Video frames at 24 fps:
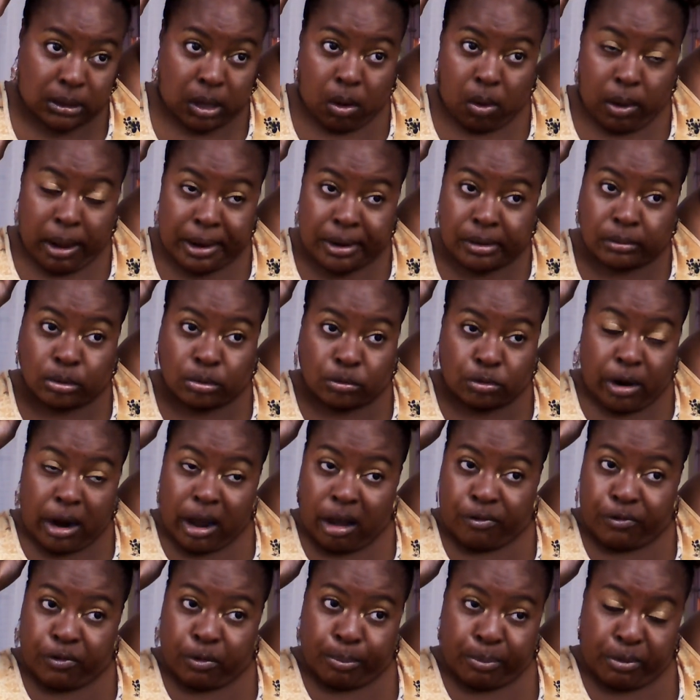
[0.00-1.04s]
So I don't
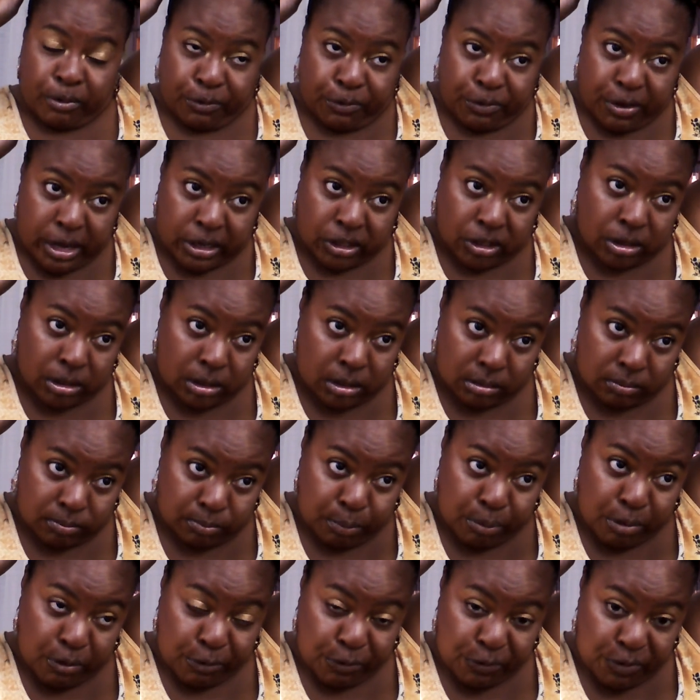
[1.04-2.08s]
try for perfection.
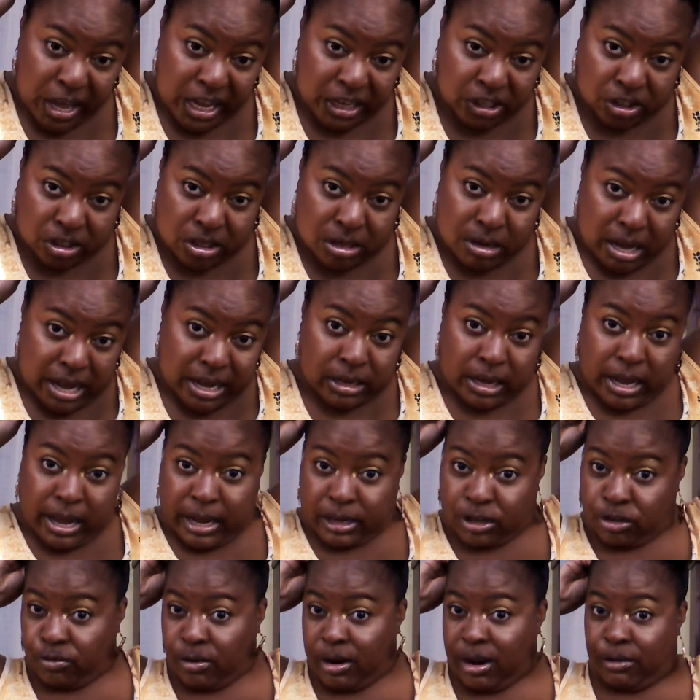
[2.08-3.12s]

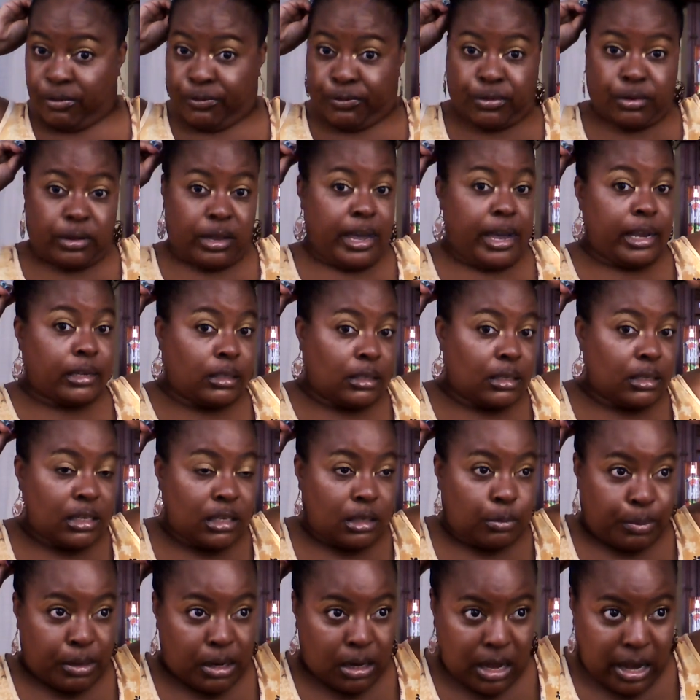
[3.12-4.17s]
I try for
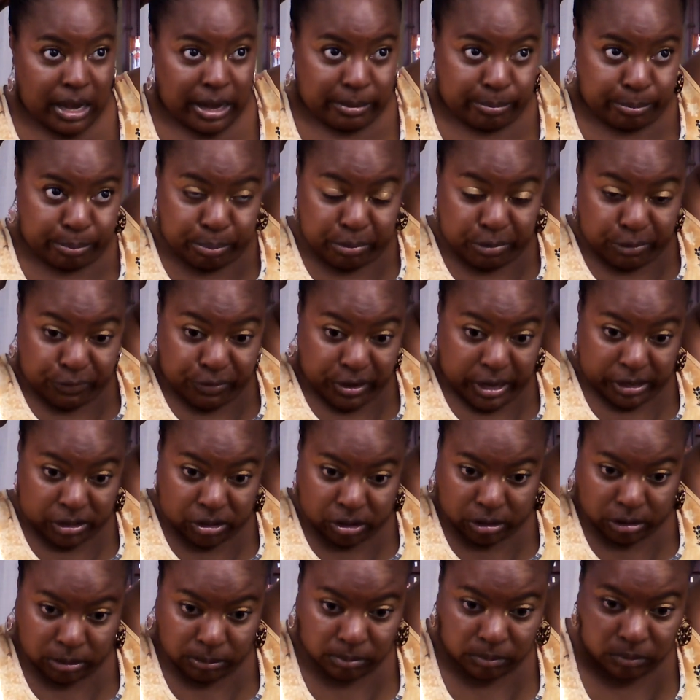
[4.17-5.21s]
excellence, but not
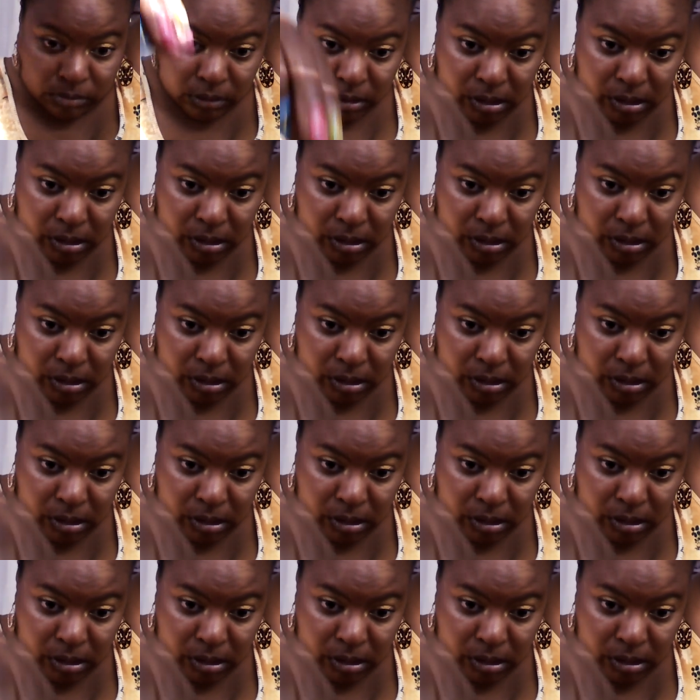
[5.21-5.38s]
perfection.